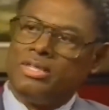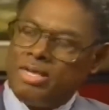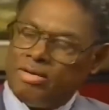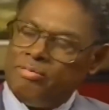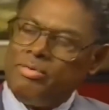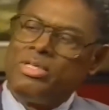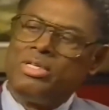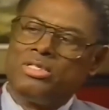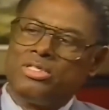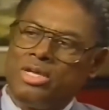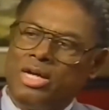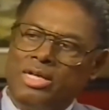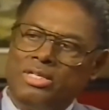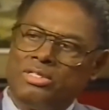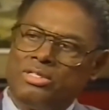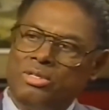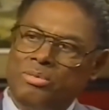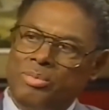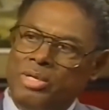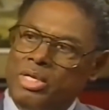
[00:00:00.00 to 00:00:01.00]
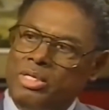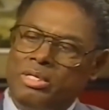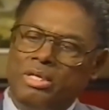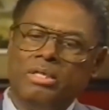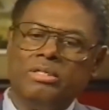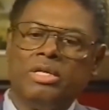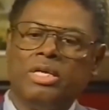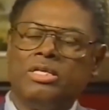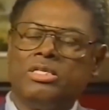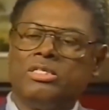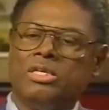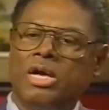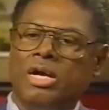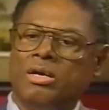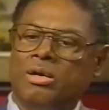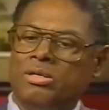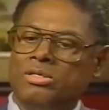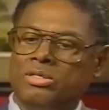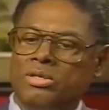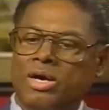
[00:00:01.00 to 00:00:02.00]
The government decides too many things. They
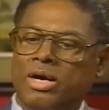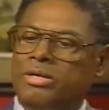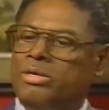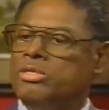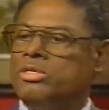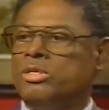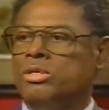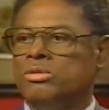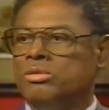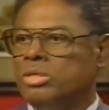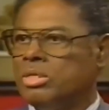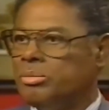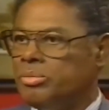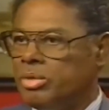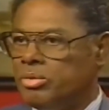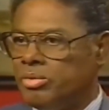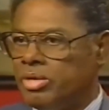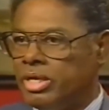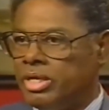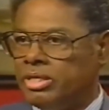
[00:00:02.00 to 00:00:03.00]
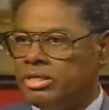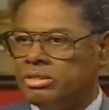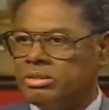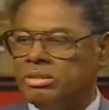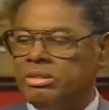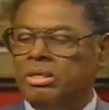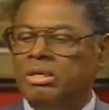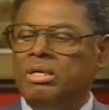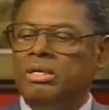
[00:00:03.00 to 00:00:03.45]
decide also how your children are to be raised.